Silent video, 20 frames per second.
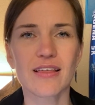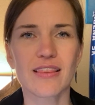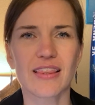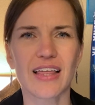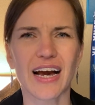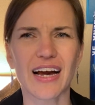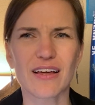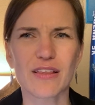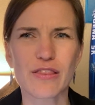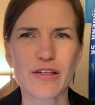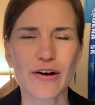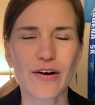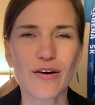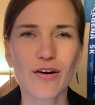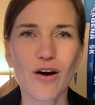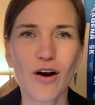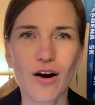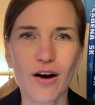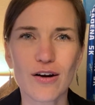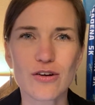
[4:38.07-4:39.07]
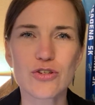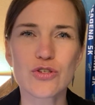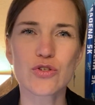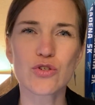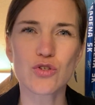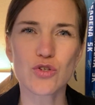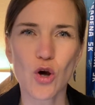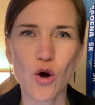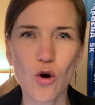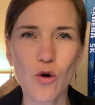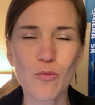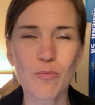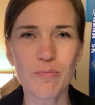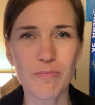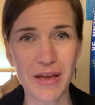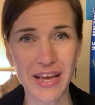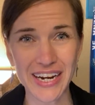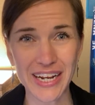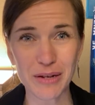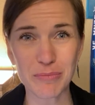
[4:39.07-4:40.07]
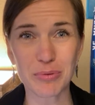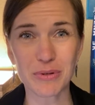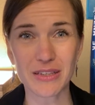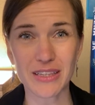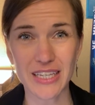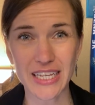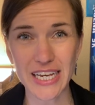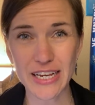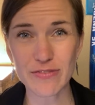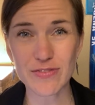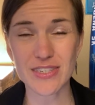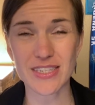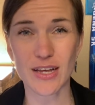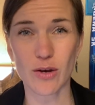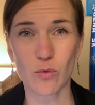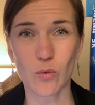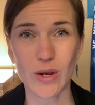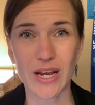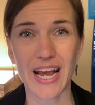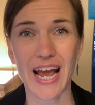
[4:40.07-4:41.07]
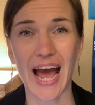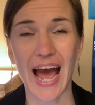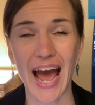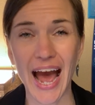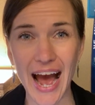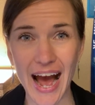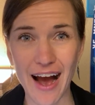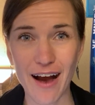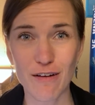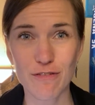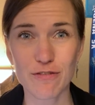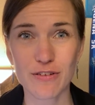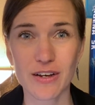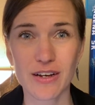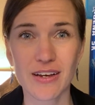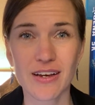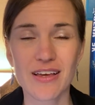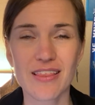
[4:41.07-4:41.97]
that there are so many beliefs that we have